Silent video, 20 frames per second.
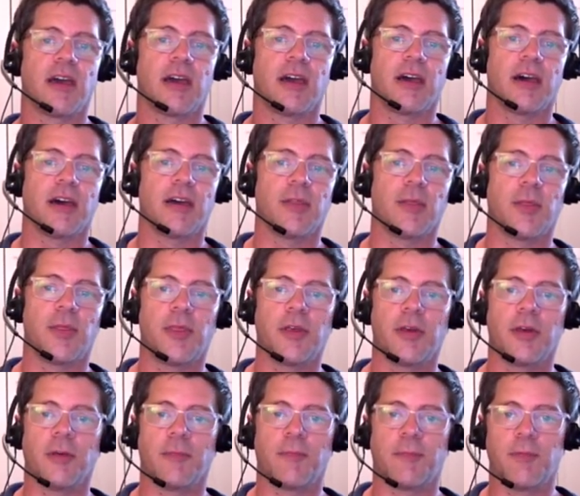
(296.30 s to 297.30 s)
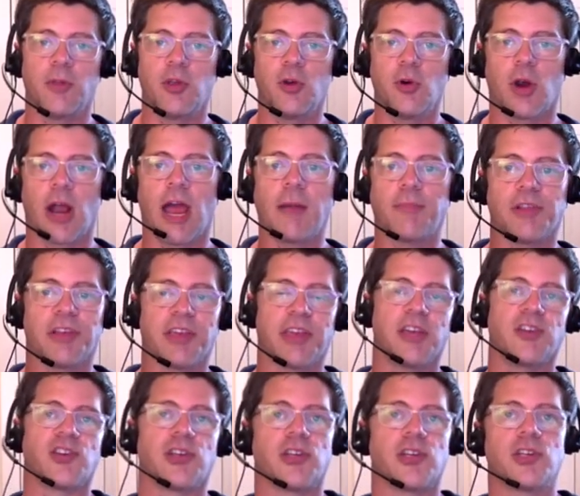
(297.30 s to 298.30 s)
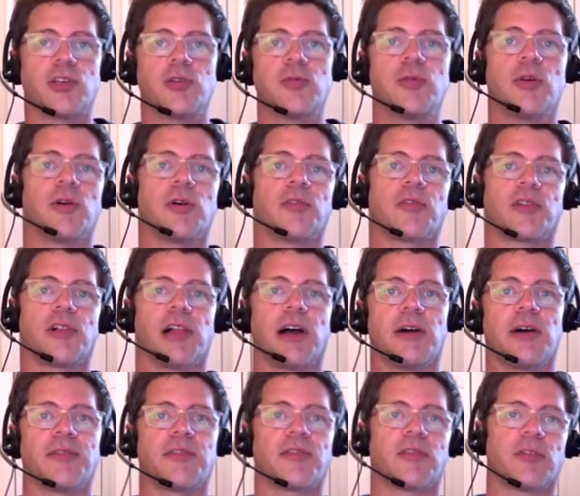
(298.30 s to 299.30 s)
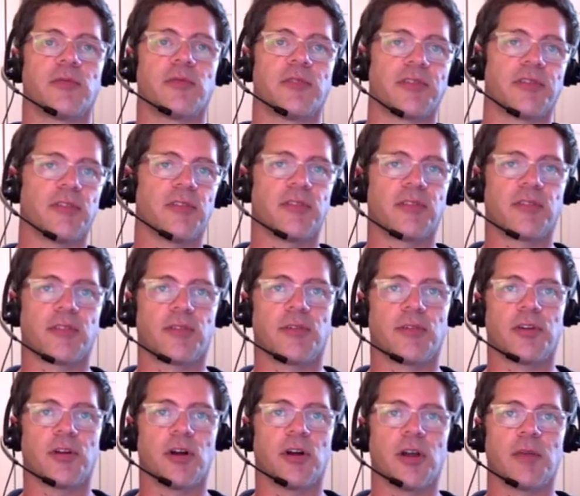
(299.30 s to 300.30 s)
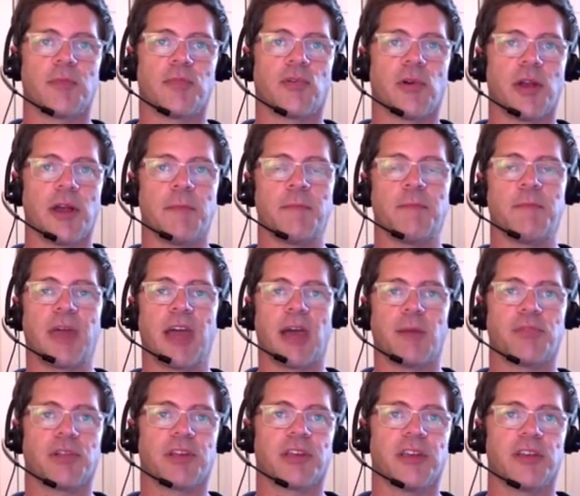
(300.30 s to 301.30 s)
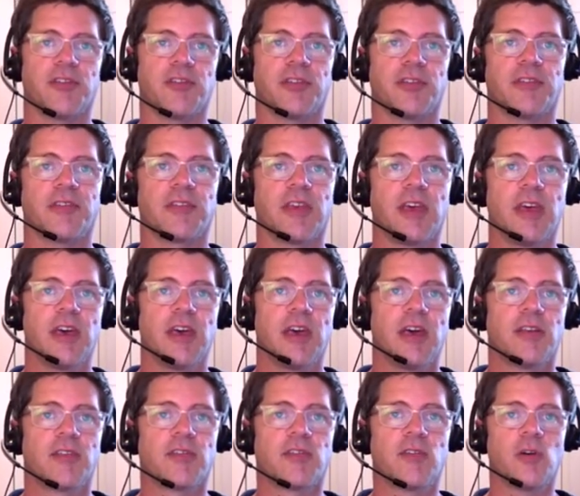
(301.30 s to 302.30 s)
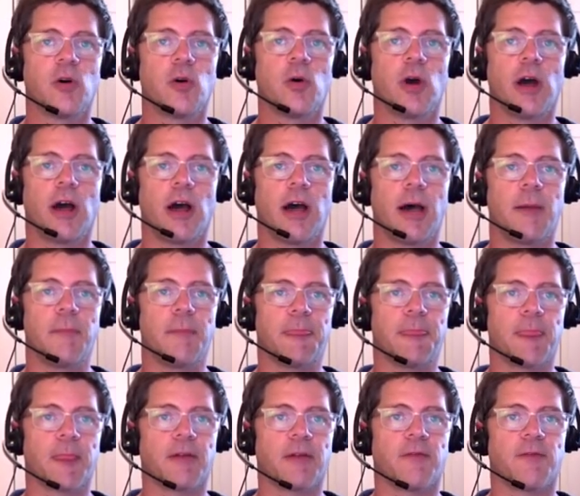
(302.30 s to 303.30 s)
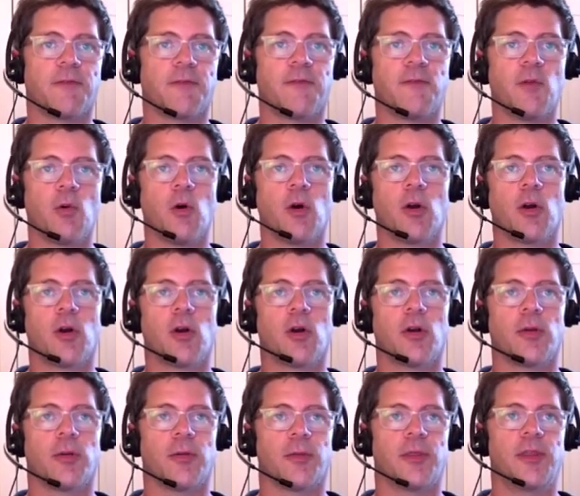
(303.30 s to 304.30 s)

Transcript: uh, the your application to those cloud services or your on-prem applications. So um, for